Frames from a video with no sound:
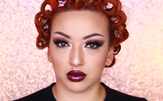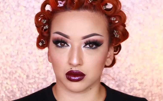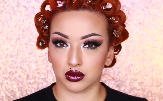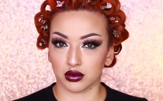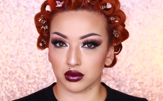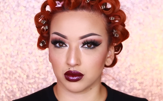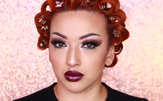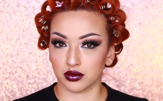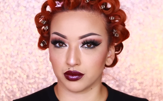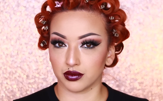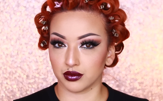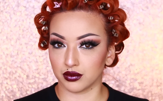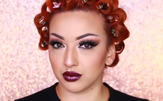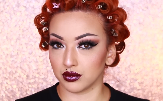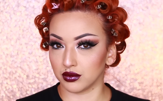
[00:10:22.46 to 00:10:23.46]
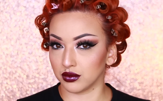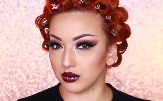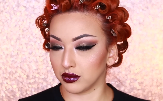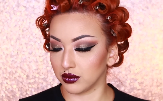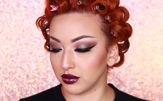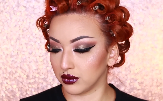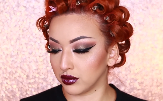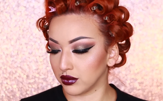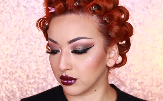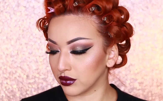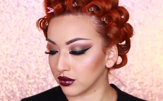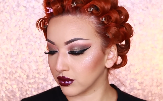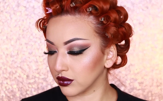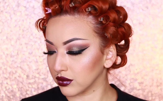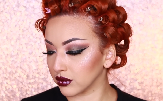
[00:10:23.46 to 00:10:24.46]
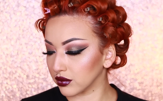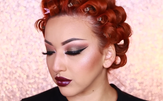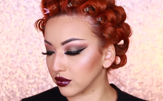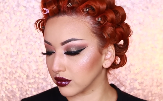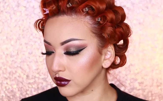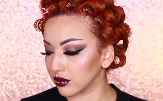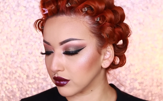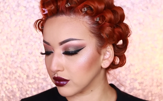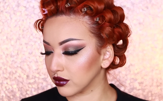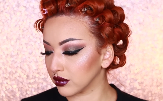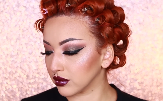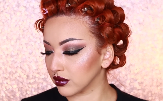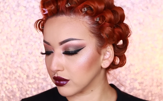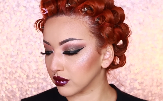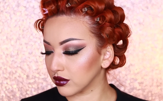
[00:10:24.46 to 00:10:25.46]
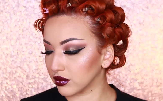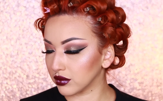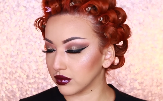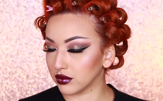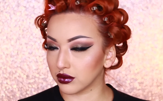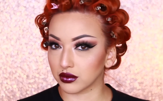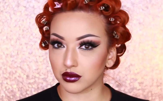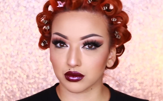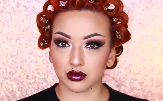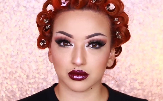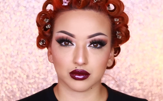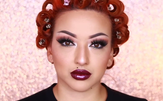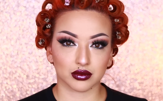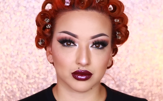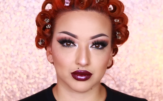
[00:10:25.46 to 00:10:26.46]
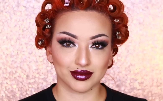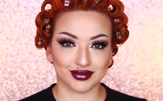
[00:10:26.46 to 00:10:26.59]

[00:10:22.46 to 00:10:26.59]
Nobody speaks.